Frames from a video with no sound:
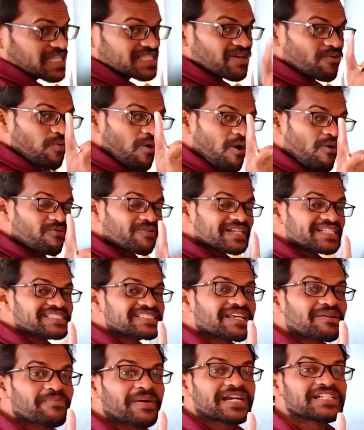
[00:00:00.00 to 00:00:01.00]
The
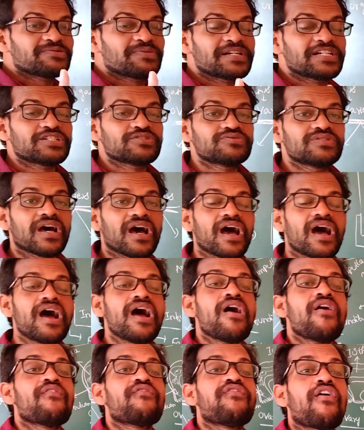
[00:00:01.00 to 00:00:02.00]
ovaries are participating into the
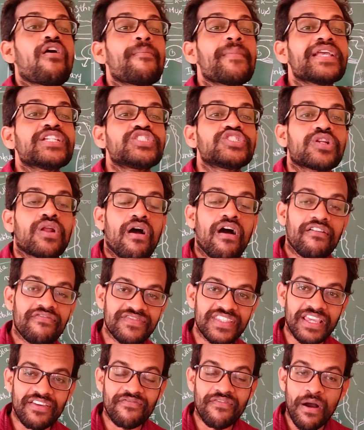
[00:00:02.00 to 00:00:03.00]
formation
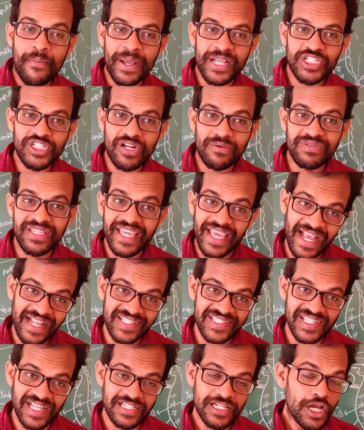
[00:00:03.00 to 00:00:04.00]
of the egg
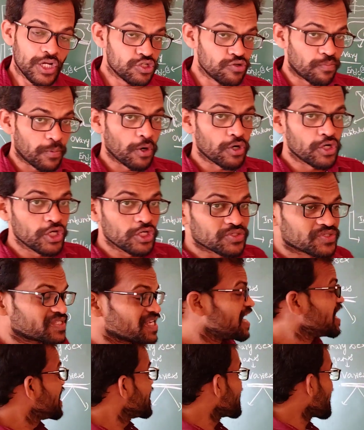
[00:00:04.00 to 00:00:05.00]
cell, to produce
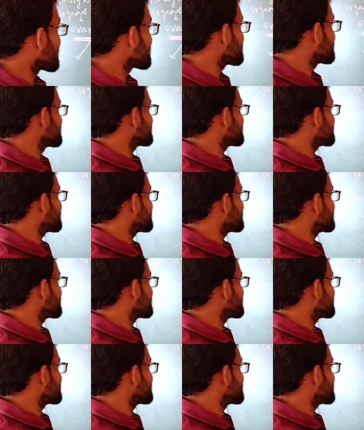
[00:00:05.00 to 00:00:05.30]
egg